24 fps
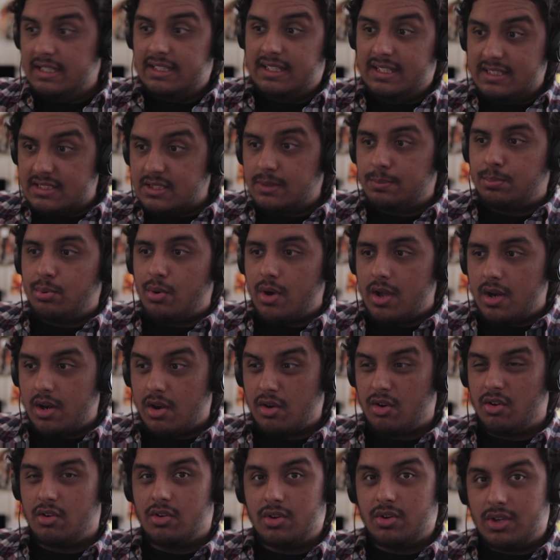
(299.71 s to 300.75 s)
He's the
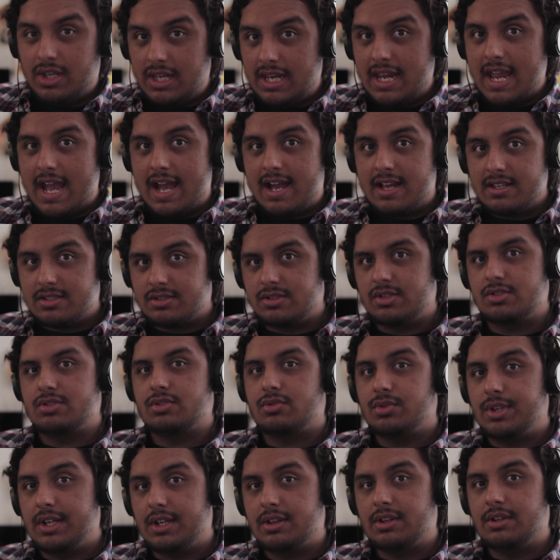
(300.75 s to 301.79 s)
Predator. He has the
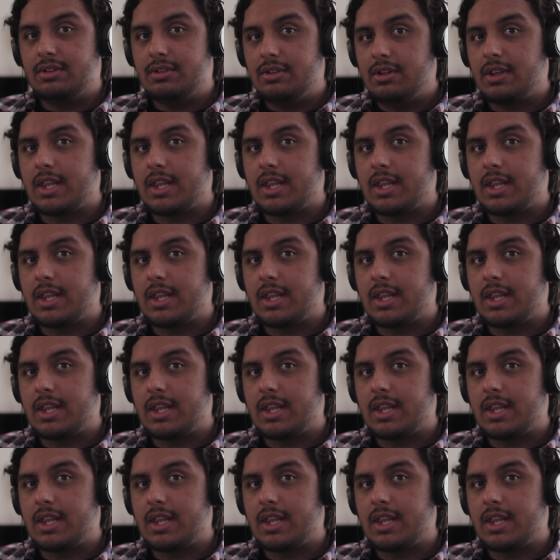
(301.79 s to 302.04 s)
strength to do